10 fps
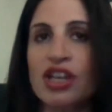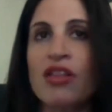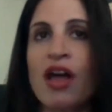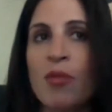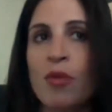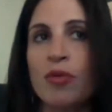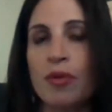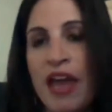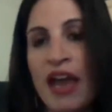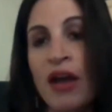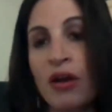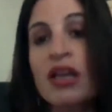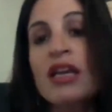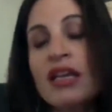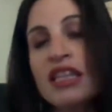a lot more prepared
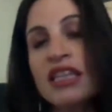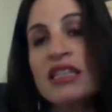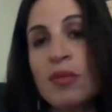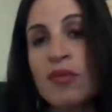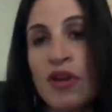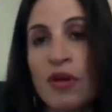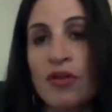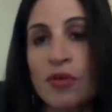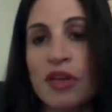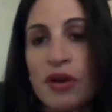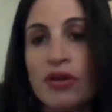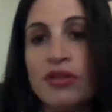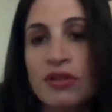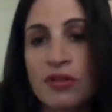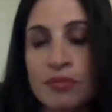than some of their other
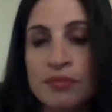peers.